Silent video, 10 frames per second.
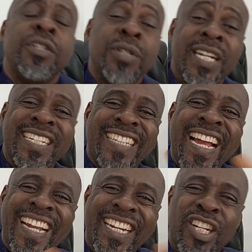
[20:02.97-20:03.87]
you can
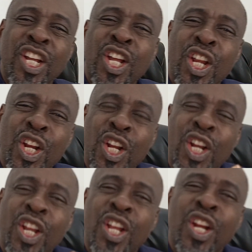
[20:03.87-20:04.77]
target
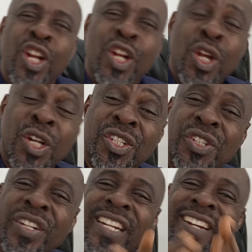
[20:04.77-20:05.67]

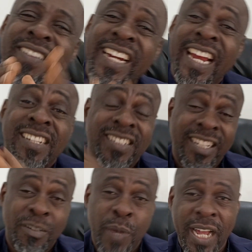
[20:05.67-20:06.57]
luxury real
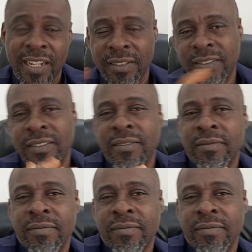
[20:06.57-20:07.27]
estate buyers.